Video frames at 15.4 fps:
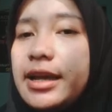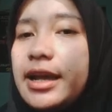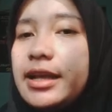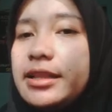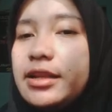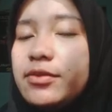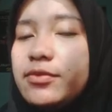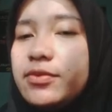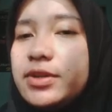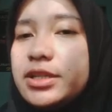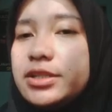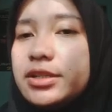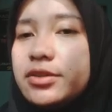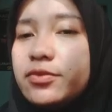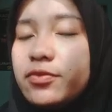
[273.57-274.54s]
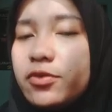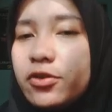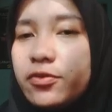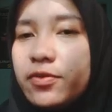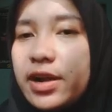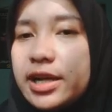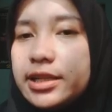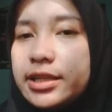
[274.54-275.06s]
And then reason for
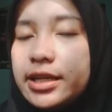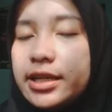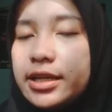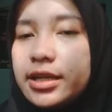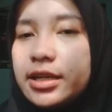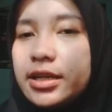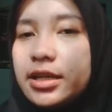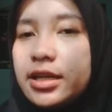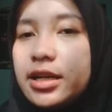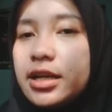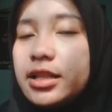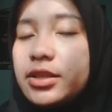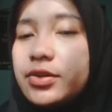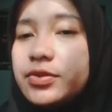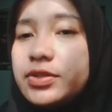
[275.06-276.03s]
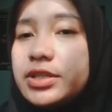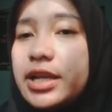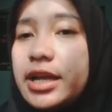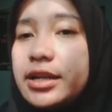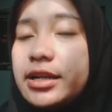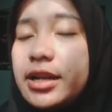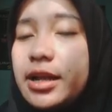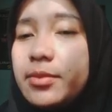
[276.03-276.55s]
filing. There is
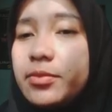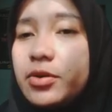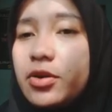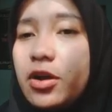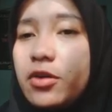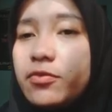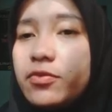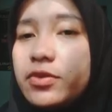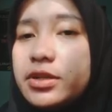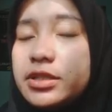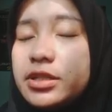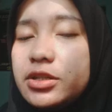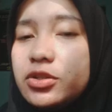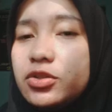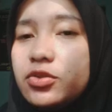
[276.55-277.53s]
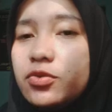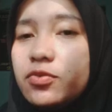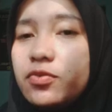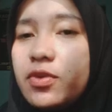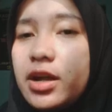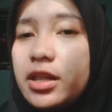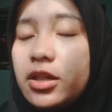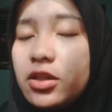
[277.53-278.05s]
any number of reasons to
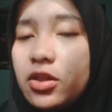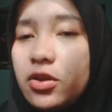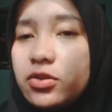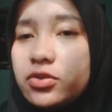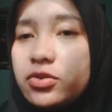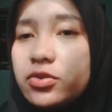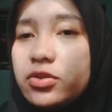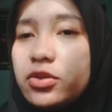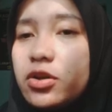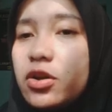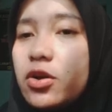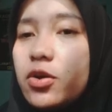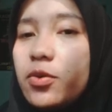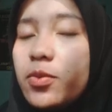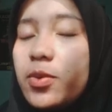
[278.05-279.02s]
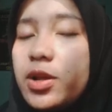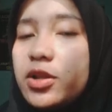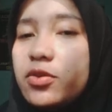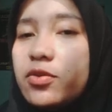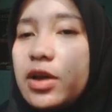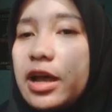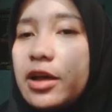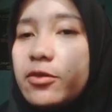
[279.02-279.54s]
file a lawsuit when you
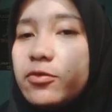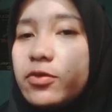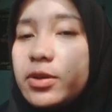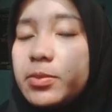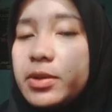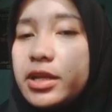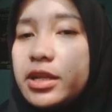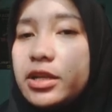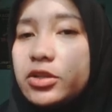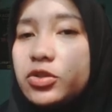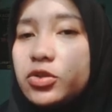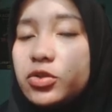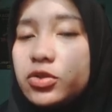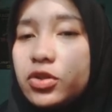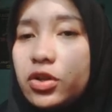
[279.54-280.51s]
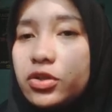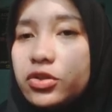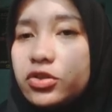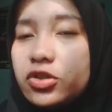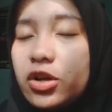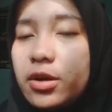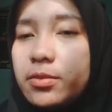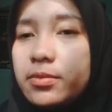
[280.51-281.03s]
have been injured on the
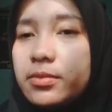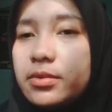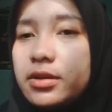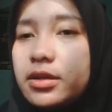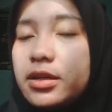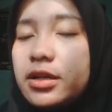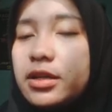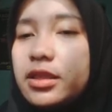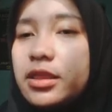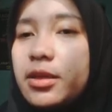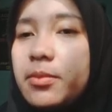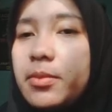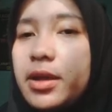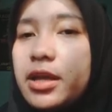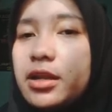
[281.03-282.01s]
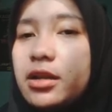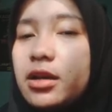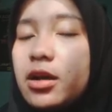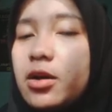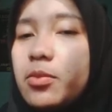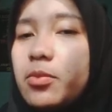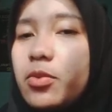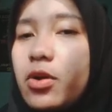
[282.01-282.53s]
job. The main
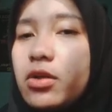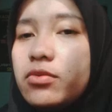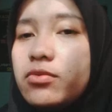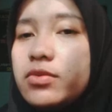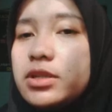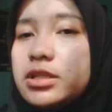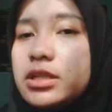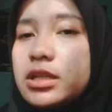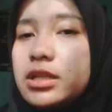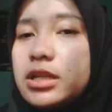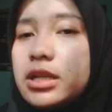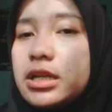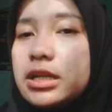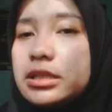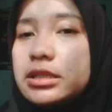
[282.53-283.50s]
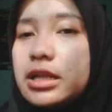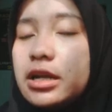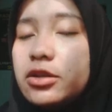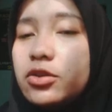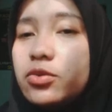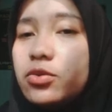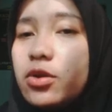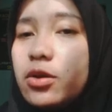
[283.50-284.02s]
broad reason is that
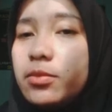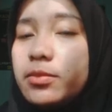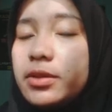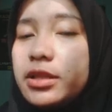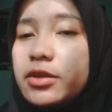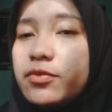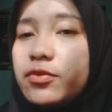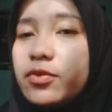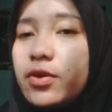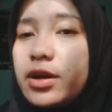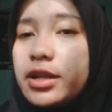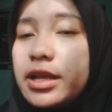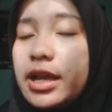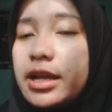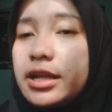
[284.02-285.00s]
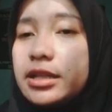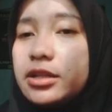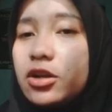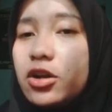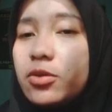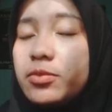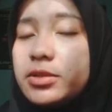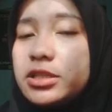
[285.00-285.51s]
you don't believe you are getting the
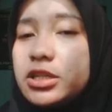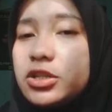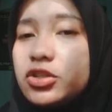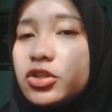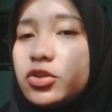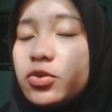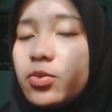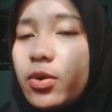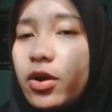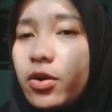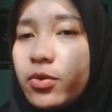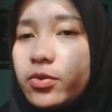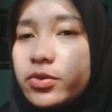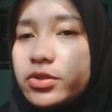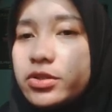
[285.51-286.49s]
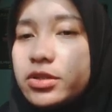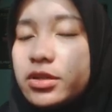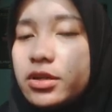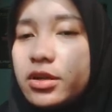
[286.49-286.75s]
compensation you are owed.